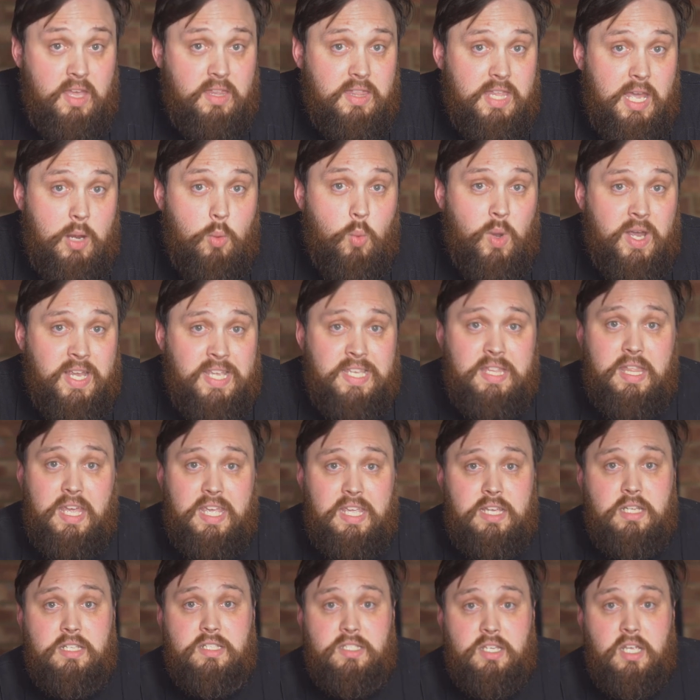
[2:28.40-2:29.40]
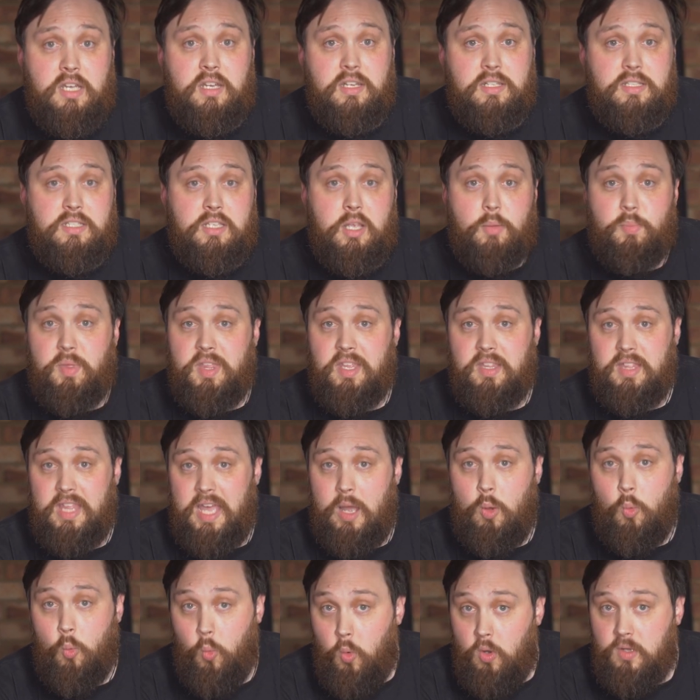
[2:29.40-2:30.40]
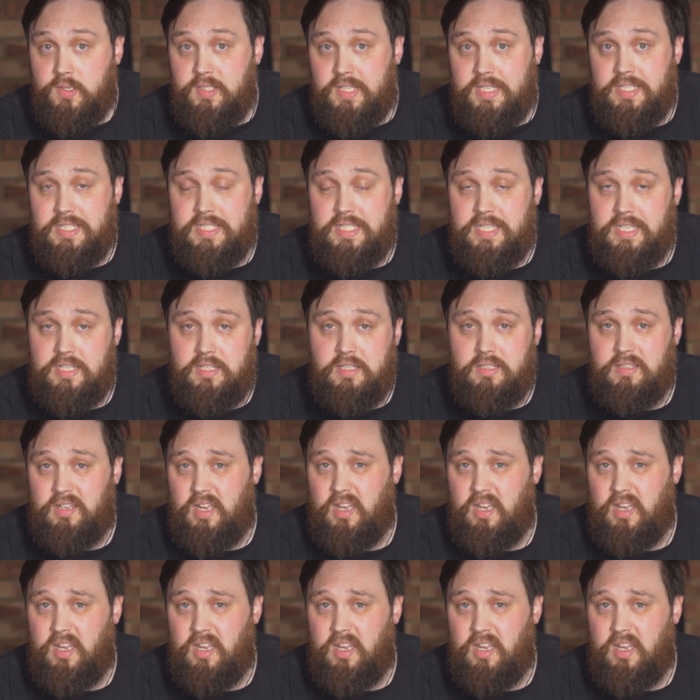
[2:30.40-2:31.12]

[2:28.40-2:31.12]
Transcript: That way, they can turn something that was considered